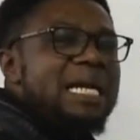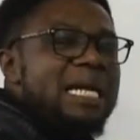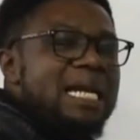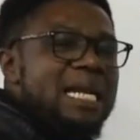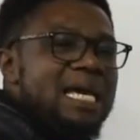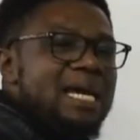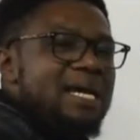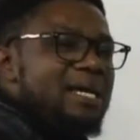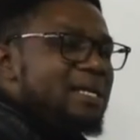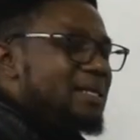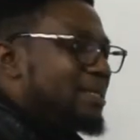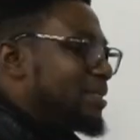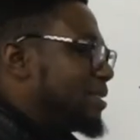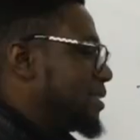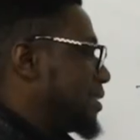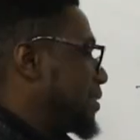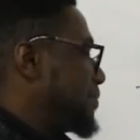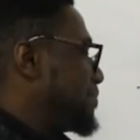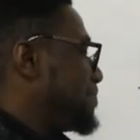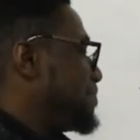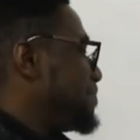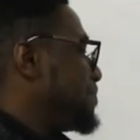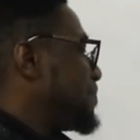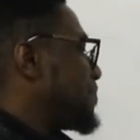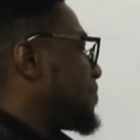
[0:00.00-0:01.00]
learned
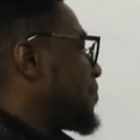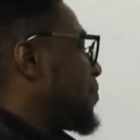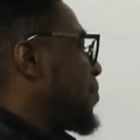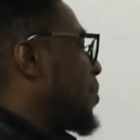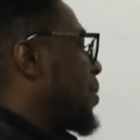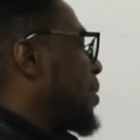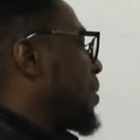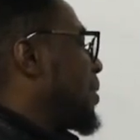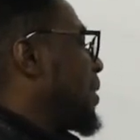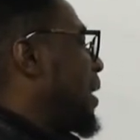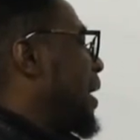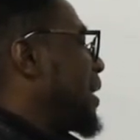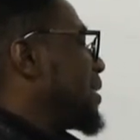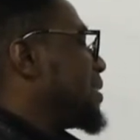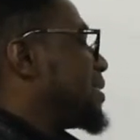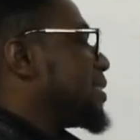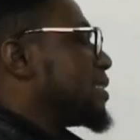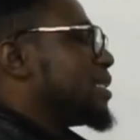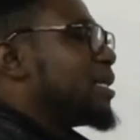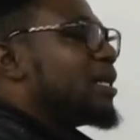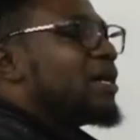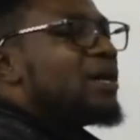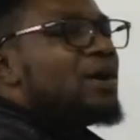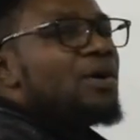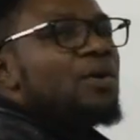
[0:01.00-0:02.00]

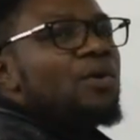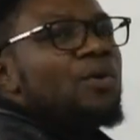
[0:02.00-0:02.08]
that